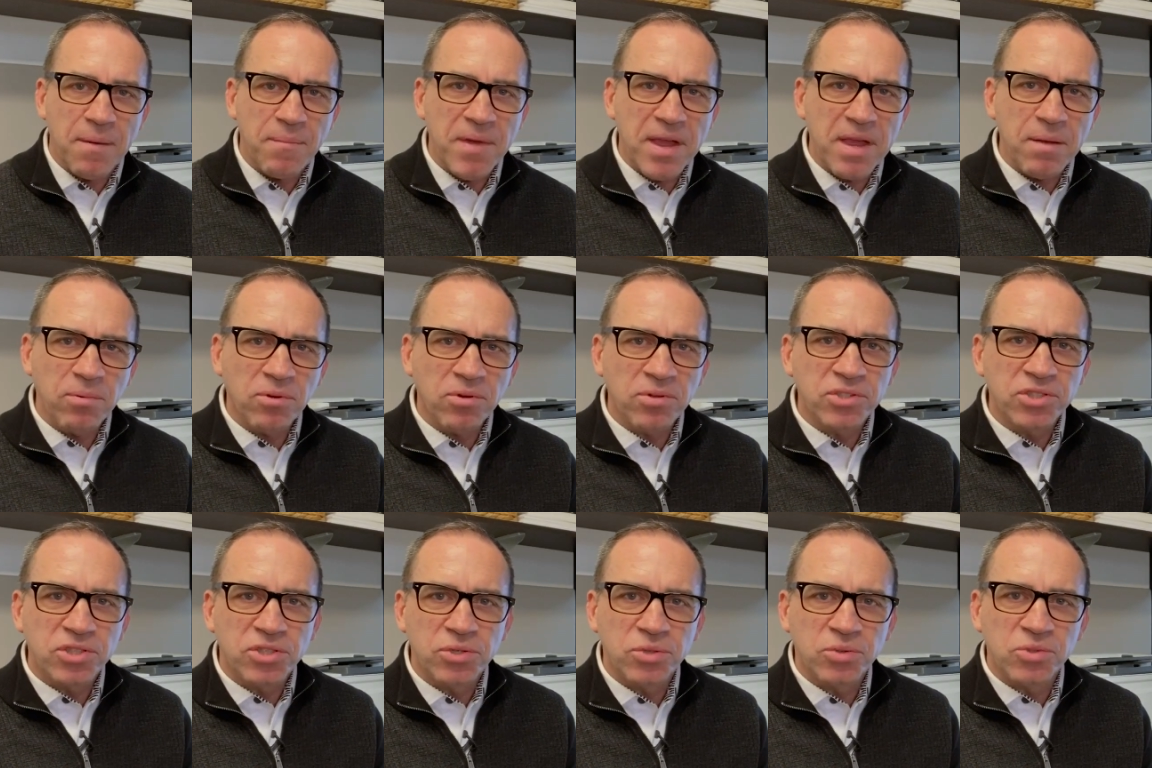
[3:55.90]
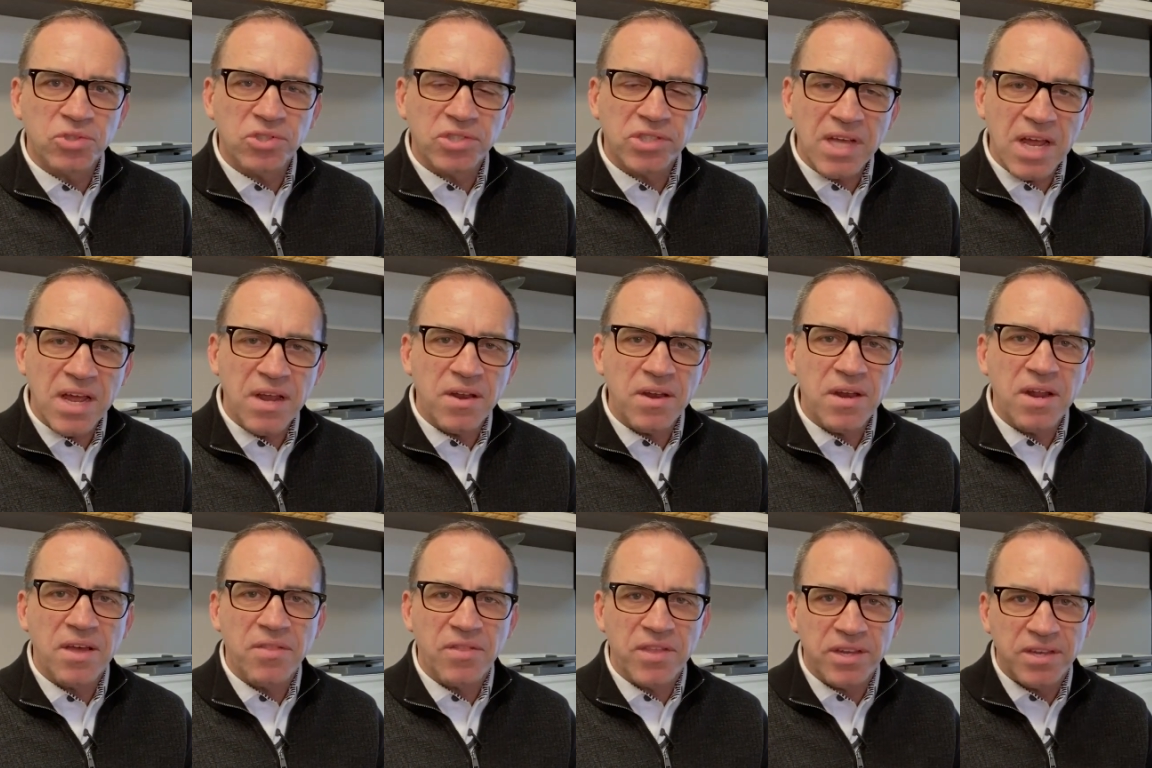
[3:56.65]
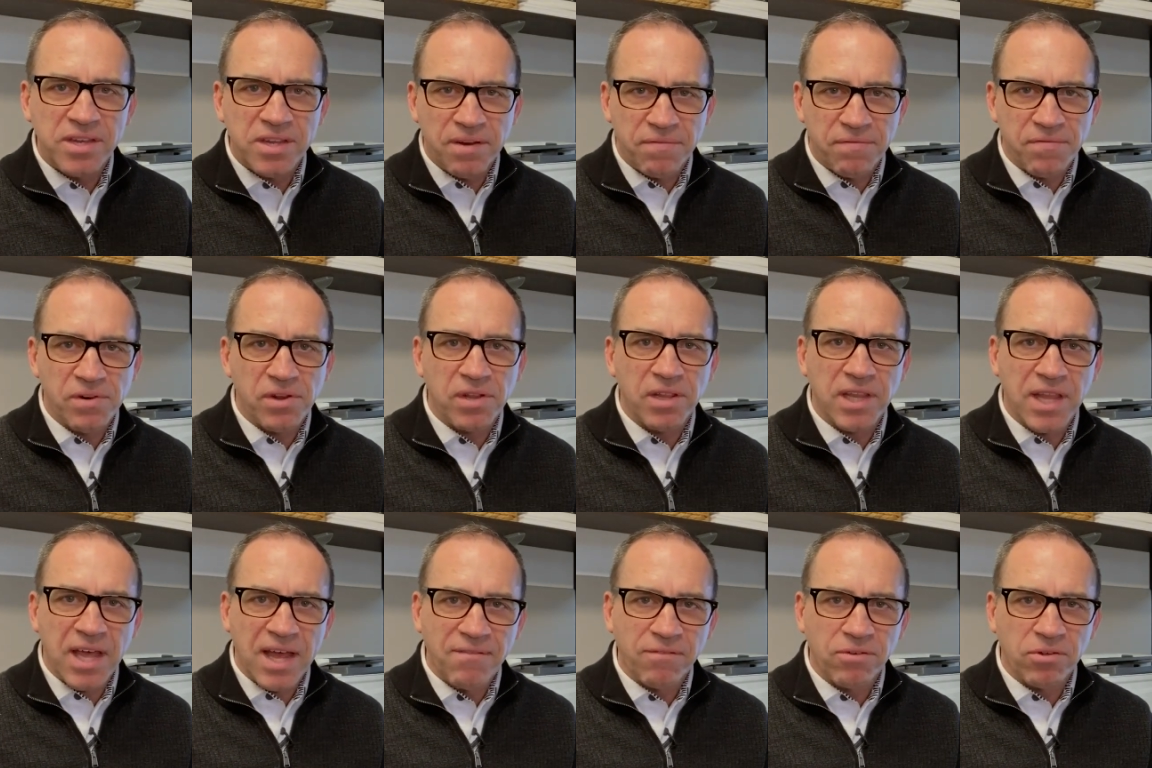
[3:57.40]
I'm able to send the
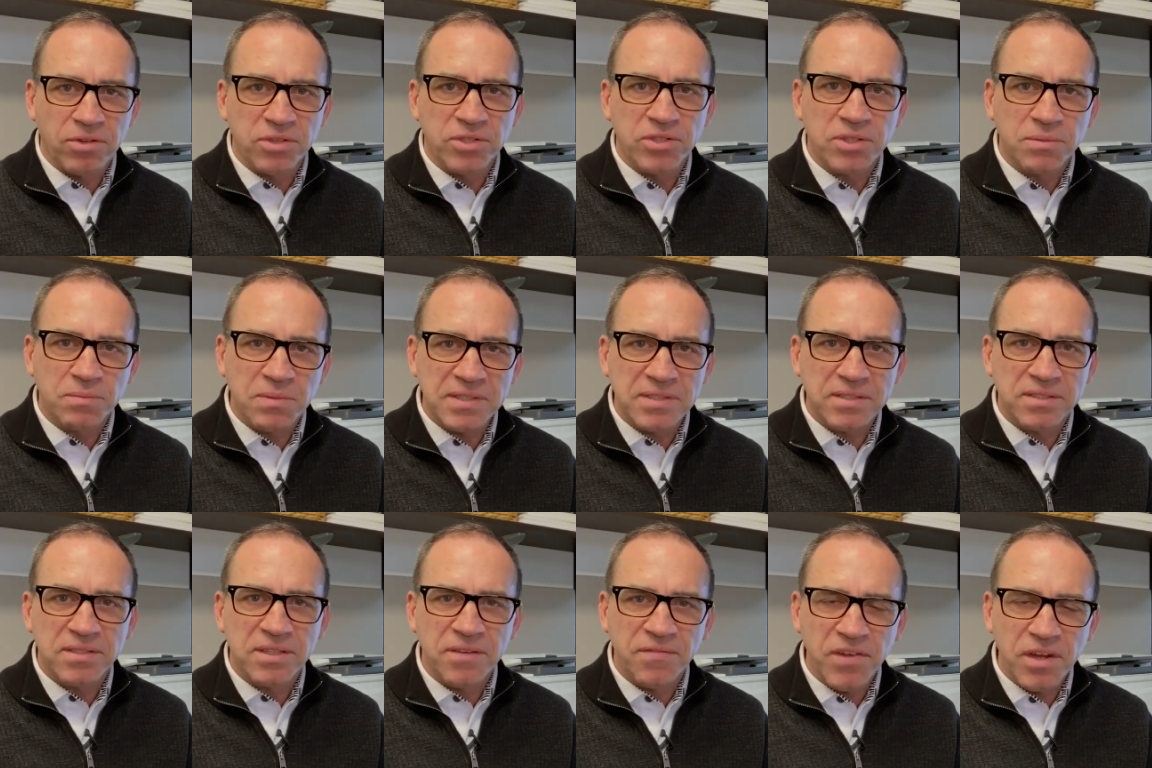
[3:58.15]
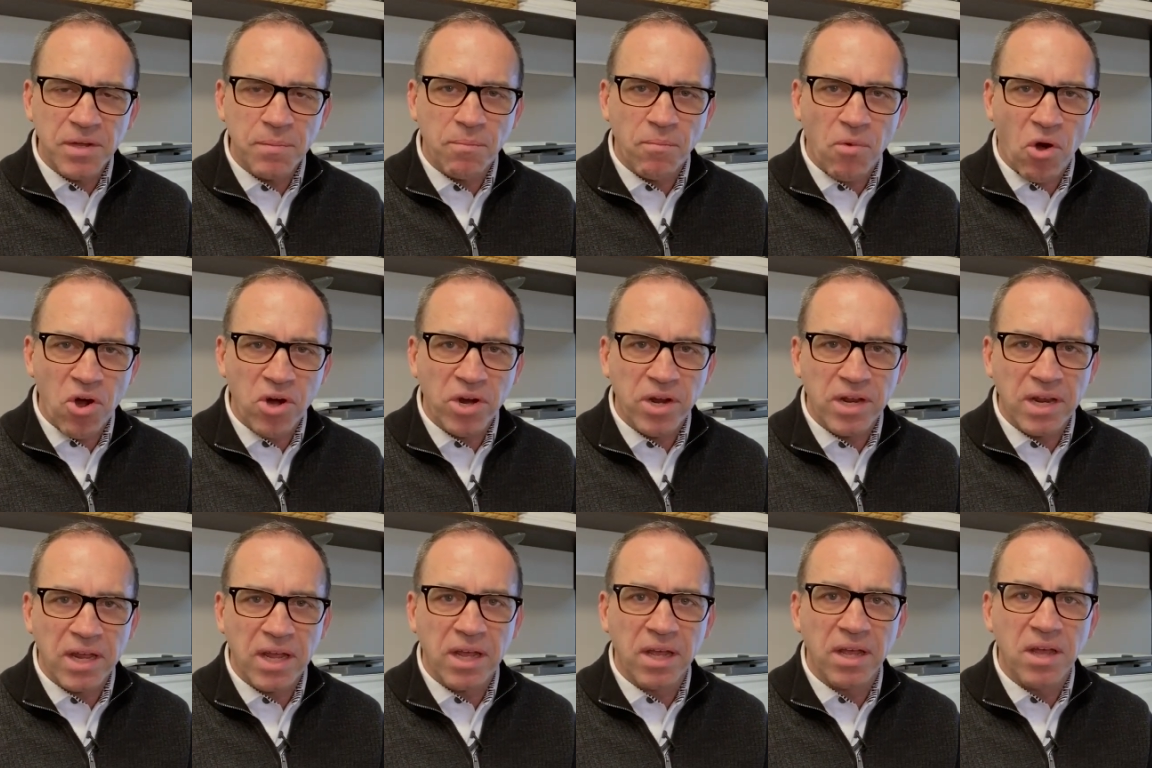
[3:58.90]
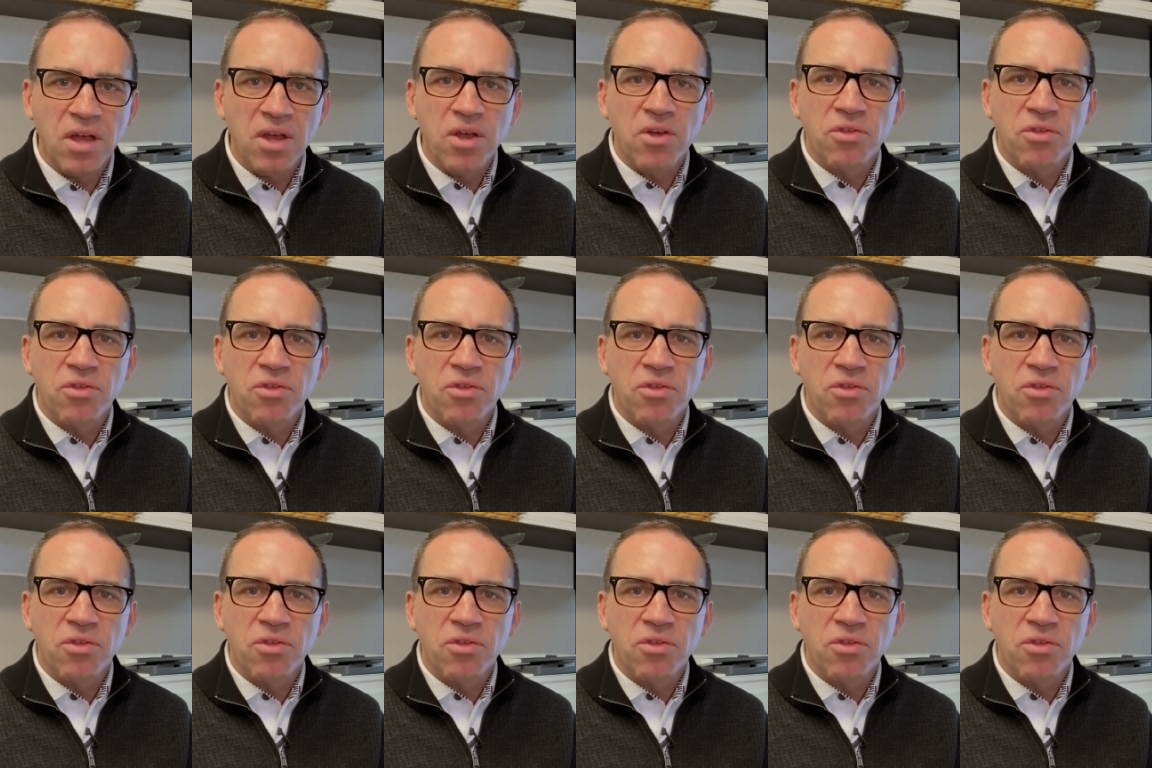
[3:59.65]
different levels specific marketing